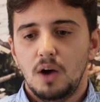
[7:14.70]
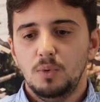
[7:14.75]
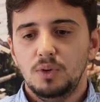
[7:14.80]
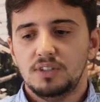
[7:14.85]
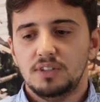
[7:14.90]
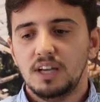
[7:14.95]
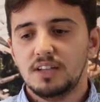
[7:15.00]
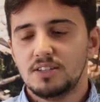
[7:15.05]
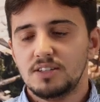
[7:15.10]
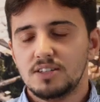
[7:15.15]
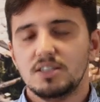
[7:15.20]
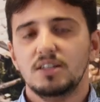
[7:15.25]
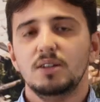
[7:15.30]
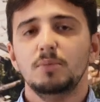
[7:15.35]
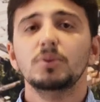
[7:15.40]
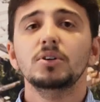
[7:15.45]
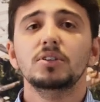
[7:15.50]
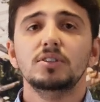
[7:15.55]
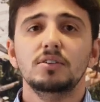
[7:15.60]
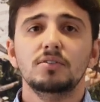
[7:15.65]
We take
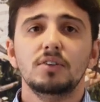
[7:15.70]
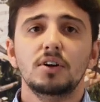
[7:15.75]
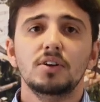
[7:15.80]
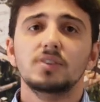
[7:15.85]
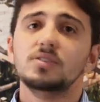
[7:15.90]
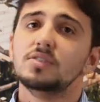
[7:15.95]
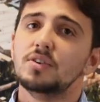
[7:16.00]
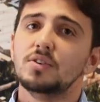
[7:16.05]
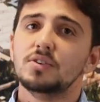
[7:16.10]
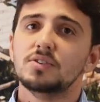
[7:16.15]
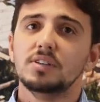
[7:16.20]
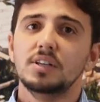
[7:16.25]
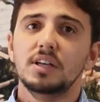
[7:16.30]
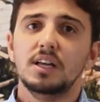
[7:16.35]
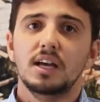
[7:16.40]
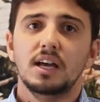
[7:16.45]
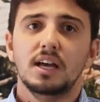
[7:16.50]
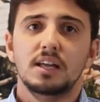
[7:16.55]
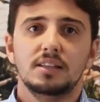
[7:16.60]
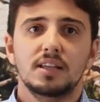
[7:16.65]
sustainability very
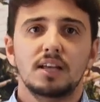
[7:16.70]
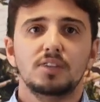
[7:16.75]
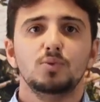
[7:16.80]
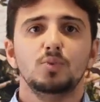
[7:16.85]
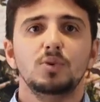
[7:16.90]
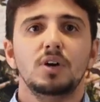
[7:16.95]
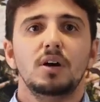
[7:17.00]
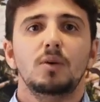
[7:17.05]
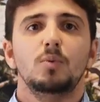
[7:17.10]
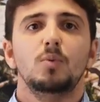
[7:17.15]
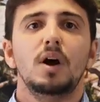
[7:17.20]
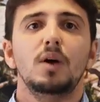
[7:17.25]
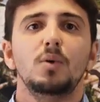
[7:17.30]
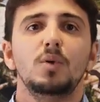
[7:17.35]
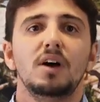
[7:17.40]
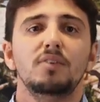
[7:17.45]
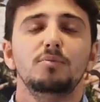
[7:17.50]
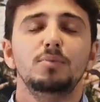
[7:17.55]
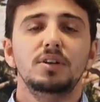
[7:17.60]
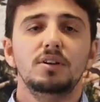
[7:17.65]
seriously, and that's why we
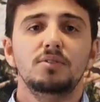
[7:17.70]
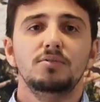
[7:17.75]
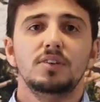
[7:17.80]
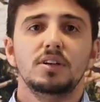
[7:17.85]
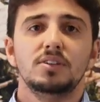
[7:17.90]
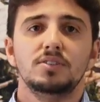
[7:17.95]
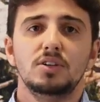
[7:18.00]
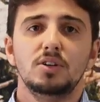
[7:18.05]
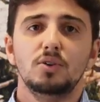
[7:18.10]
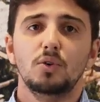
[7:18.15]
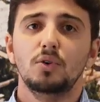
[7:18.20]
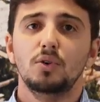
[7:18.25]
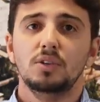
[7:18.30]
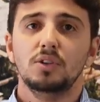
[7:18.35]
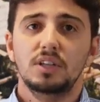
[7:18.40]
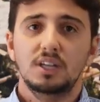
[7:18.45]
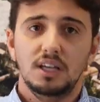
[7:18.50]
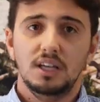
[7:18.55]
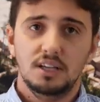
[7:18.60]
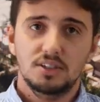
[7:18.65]
have been investing not
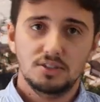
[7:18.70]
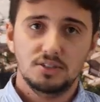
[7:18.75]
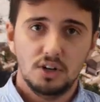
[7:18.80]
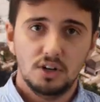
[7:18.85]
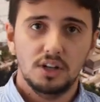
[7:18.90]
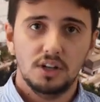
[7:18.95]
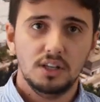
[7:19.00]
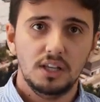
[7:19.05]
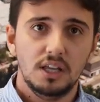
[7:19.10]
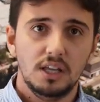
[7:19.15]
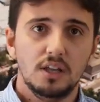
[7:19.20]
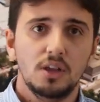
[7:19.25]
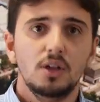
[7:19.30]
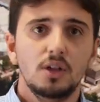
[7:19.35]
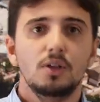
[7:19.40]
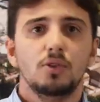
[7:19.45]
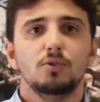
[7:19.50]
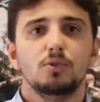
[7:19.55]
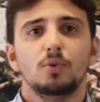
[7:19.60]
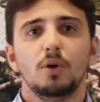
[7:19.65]
only internally,
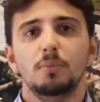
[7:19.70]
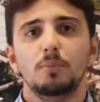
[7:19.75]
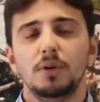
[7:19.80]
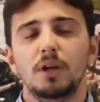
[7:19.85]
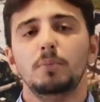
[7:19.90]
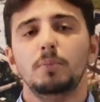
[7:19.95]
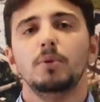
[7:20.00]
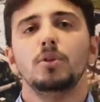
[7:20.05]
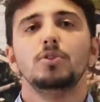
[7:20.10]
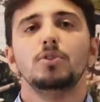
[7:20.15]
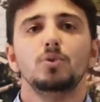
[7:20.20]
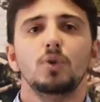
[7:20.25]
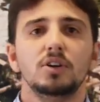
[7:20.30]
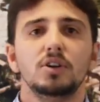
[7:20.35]
through our people, through